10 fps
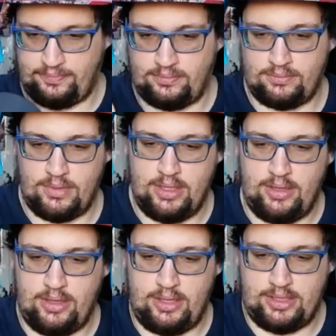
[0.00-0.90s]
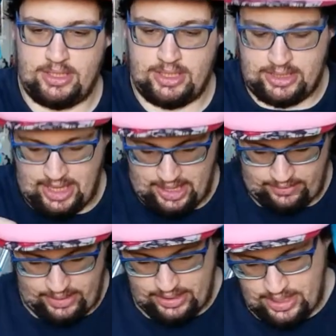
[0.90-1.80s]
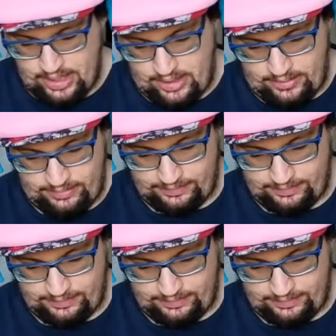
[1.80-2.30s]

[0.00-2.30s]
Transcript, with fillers: There's the stand right there.